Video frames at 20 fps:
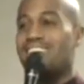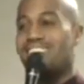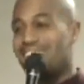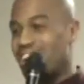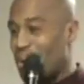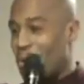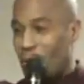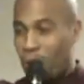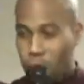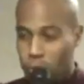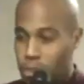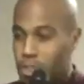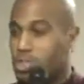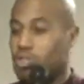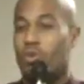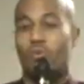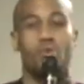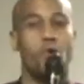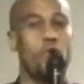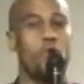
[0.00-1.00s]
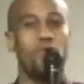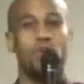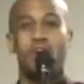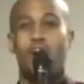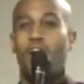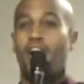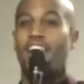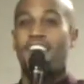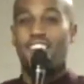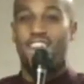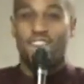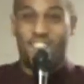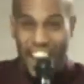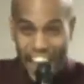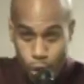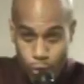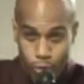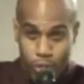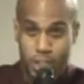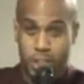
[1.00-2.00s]
your closest your road dog, he
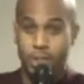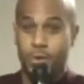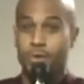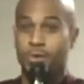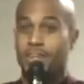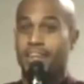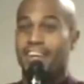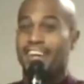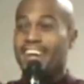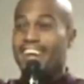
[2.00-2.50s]
fight with you,